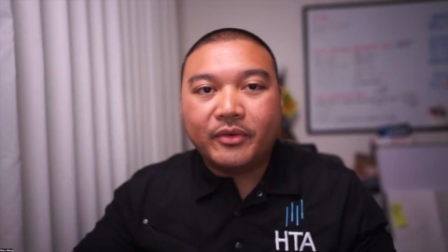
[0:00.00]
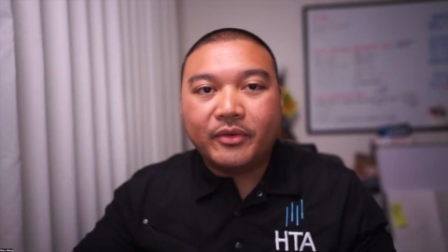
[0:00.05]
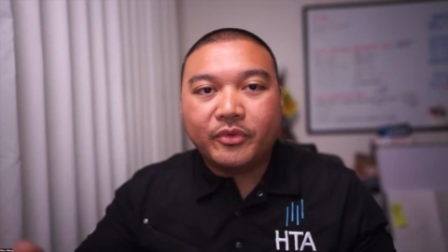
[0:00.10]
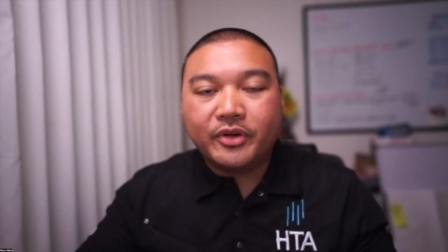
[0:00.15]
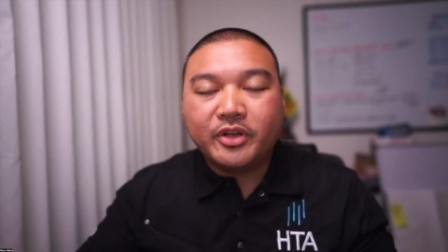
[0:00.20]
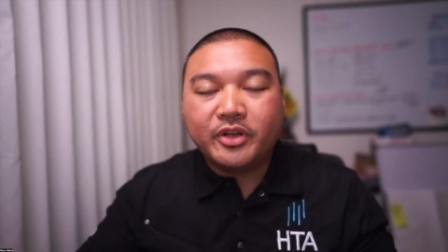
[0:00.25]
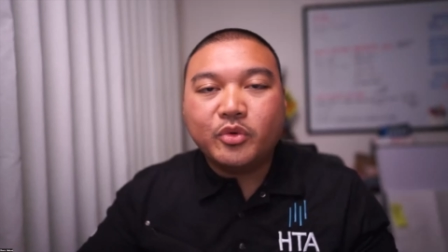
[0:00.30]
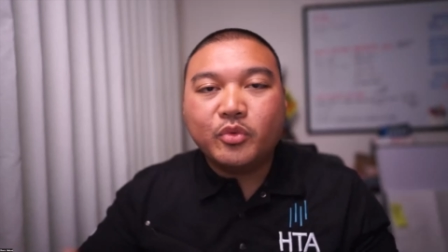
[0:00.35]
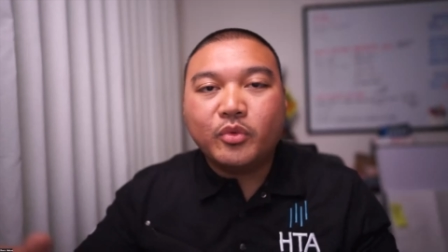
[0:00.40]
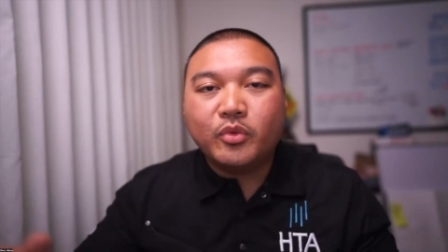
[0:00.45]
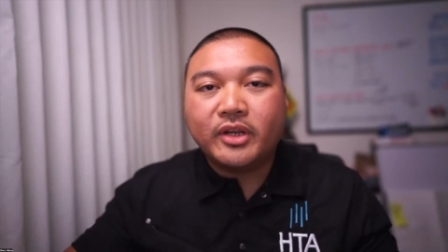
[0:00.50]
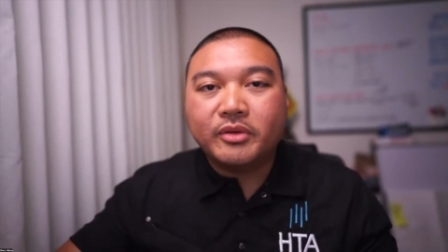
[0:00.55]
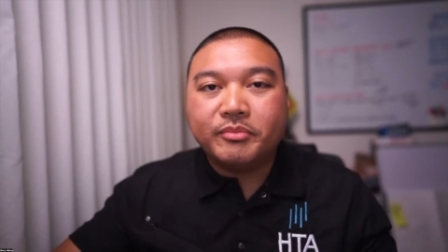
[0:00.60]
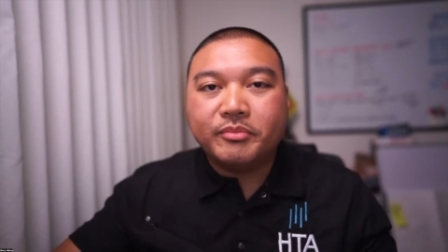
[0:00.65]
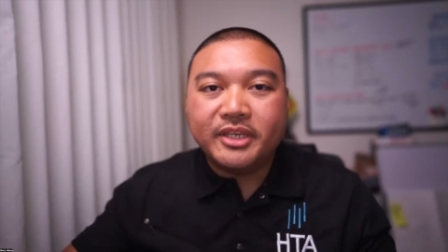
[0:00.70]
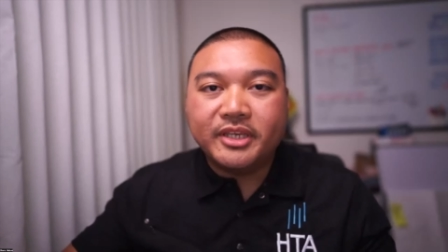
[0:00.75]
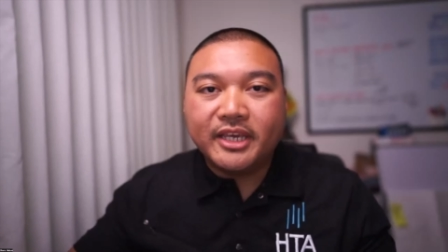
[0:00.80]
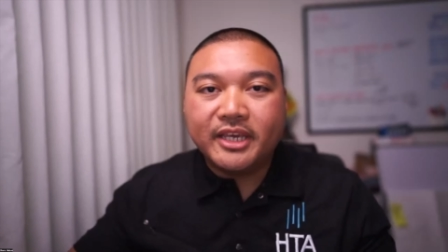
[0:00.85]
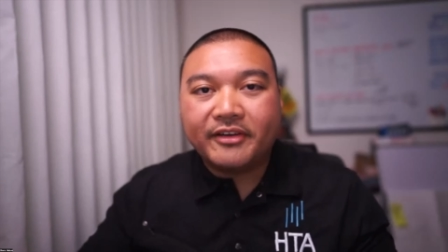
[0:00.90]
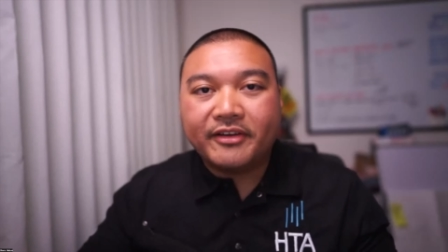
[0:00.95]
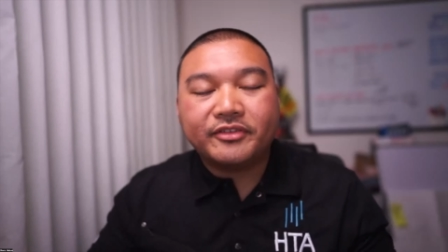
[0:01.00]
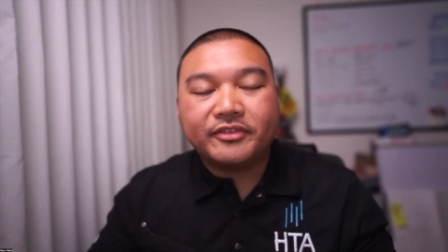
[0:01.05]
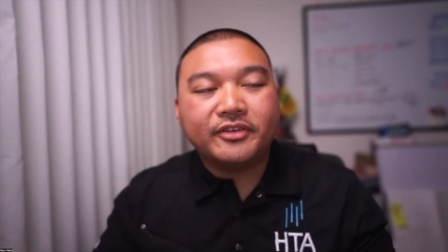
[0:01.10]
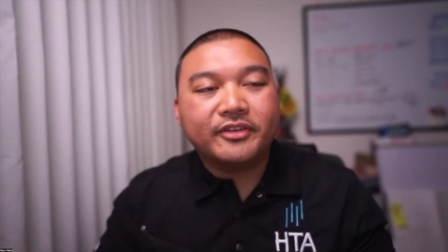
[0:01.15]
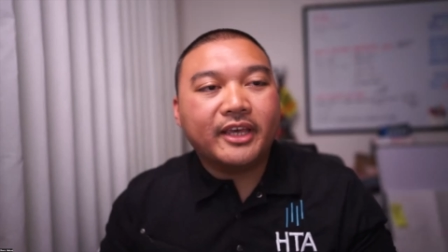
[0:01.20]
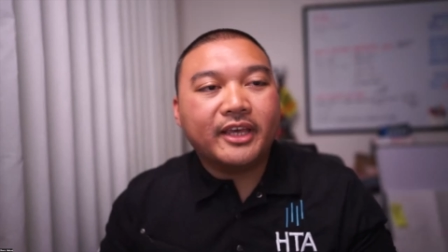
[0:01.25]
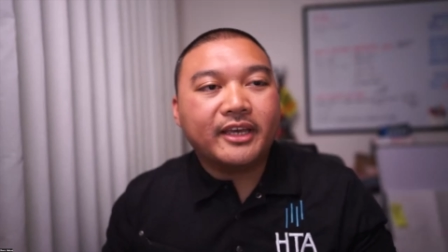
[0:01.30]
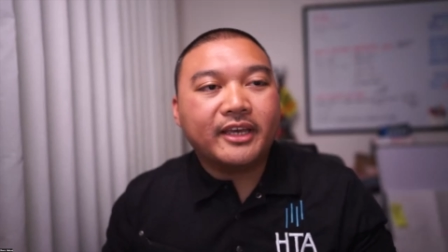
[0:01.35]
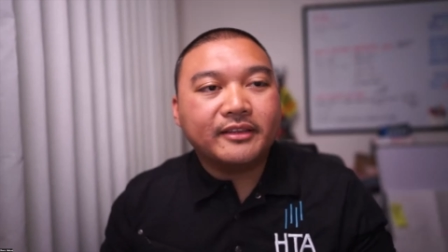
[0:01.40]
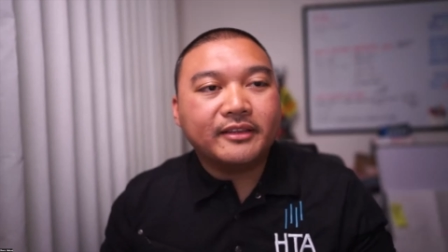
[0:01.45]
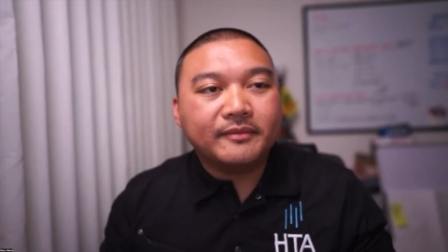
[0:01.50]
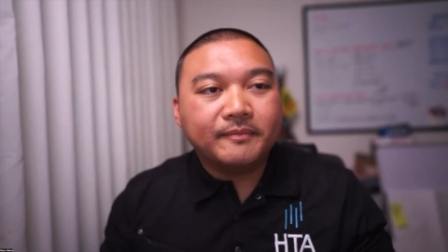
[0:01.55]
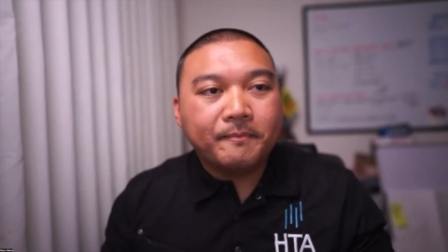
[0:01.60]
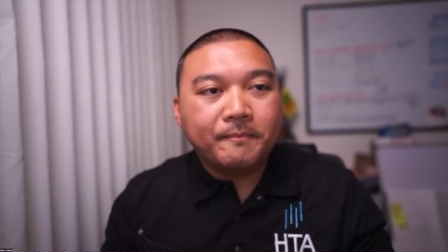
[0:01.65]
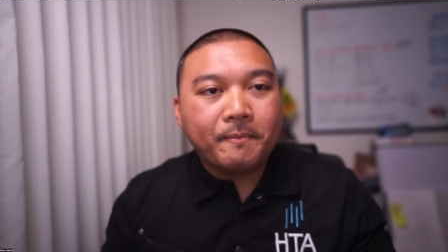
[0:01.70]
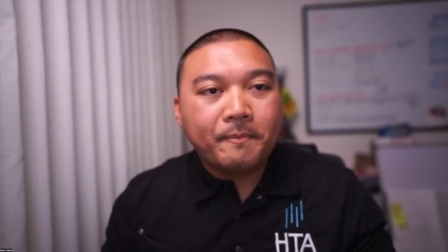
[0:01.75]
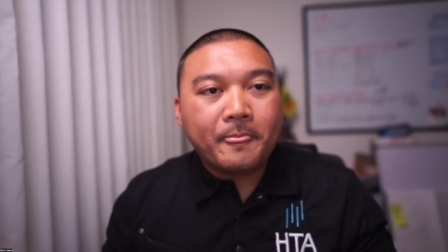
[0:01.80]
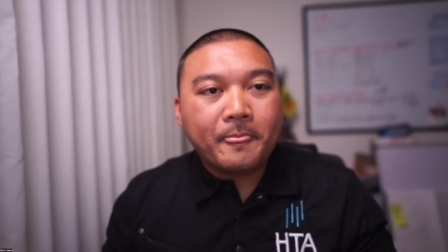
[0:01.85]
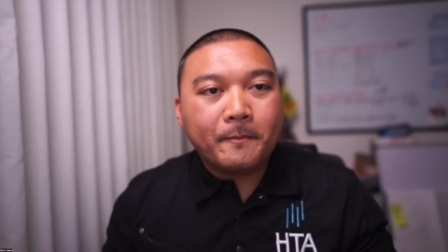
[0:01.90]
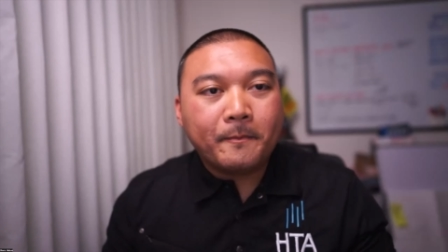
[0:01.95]
Where do you want to be after that,
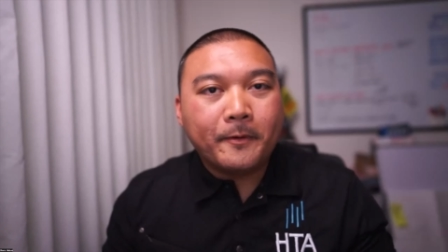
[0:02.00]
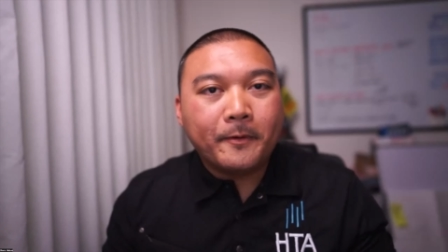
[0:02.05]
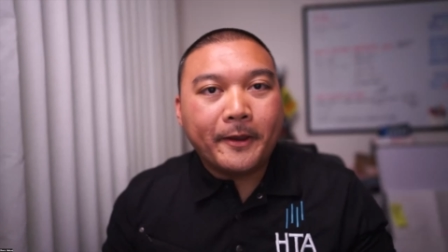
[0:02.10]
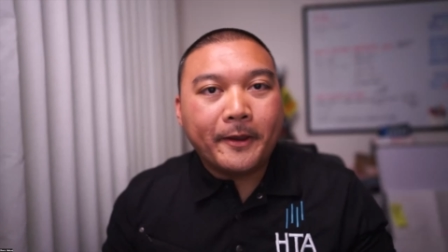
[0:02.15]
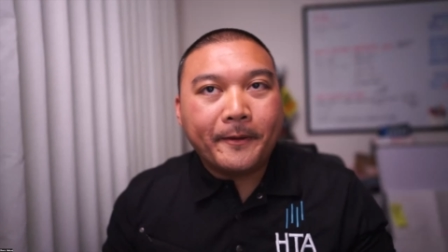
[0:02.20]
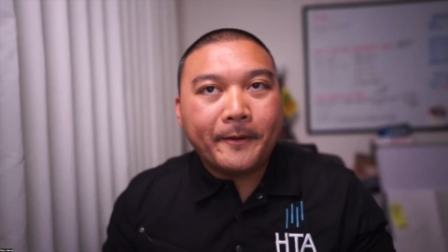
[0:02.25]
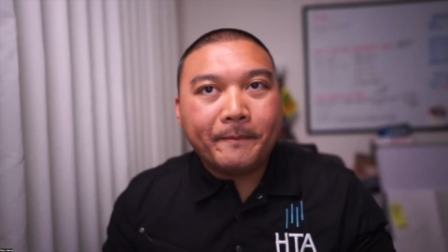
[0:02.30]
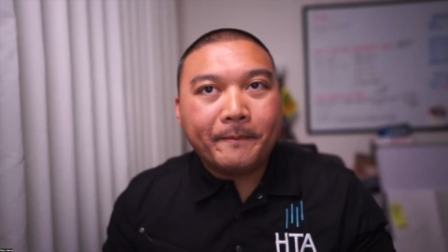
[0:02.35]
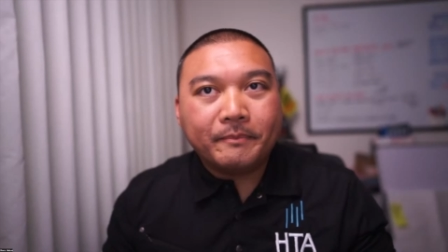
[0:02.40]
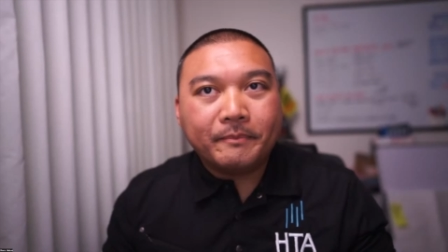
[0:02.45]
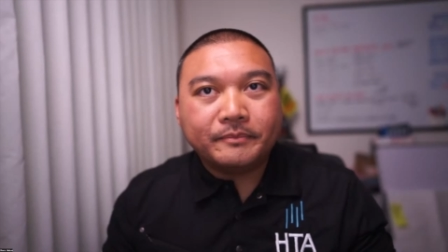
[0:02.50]
right?